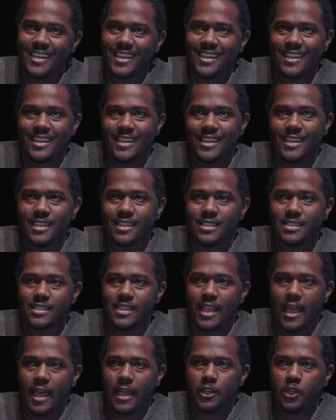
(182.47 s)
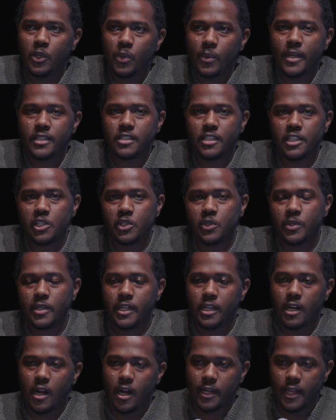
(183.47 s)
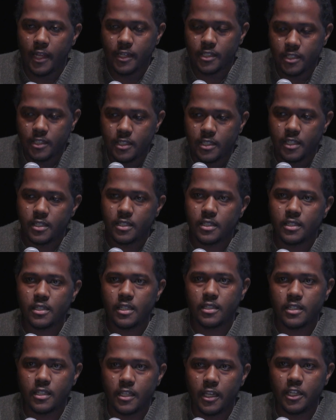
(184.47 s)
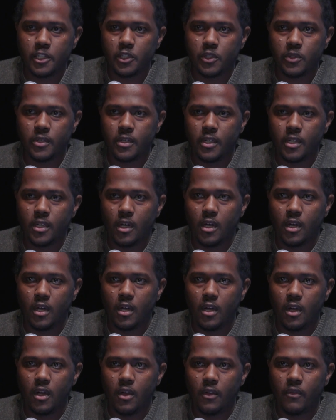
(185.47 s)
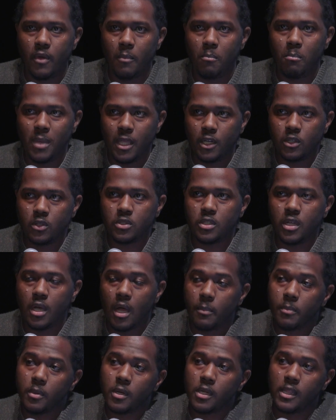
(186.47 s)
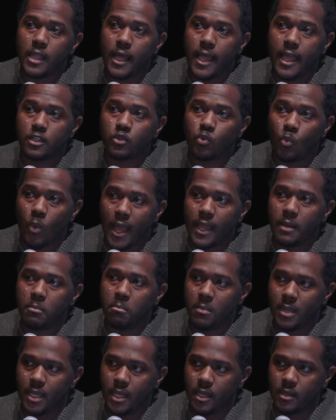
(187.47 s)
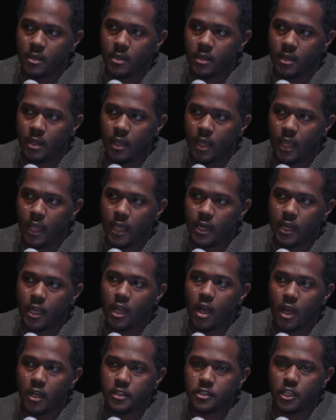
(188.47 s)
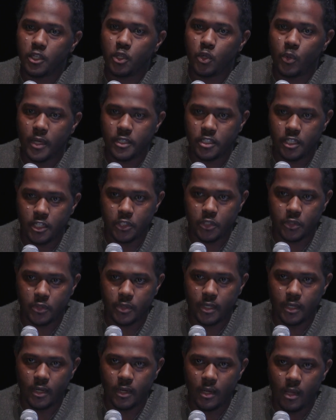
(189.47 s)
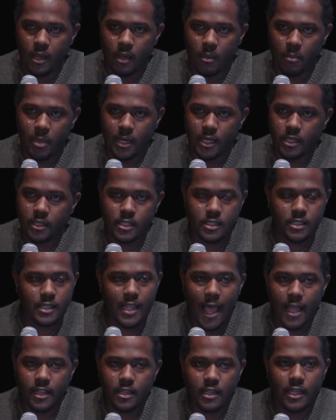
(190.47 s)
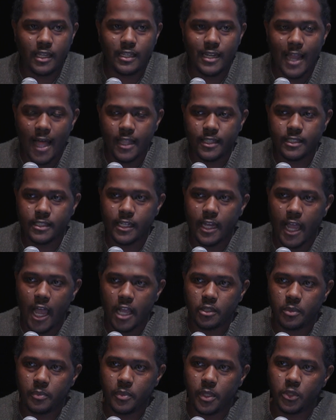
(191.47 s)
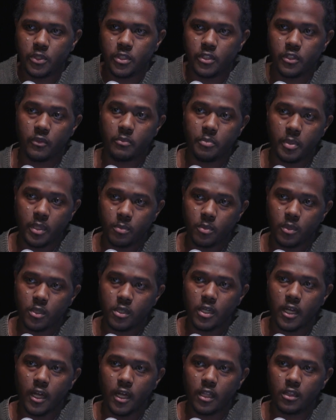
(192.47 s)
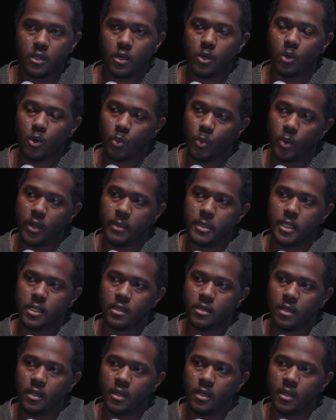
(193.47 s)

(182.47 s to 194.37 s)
is that US history in our nation teaches us the history of middle to upper class white men, and it calls it US history. But it does not acknowledge the contributions of people of color or women.